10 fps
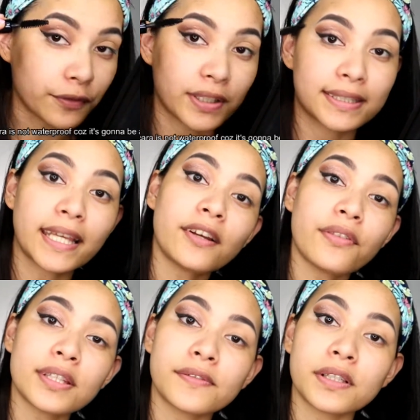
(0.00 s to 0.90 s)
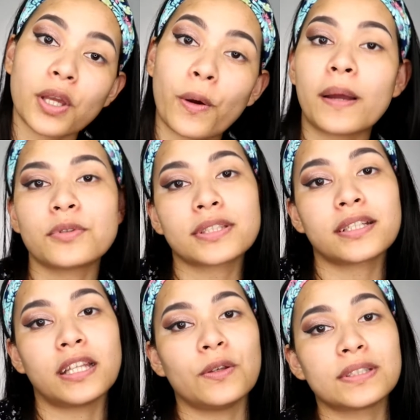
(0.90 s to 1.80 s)
the sake of this video, I'm just gonna
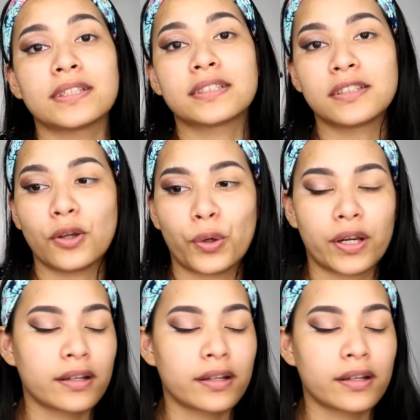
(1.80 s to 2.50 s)
use this Dior.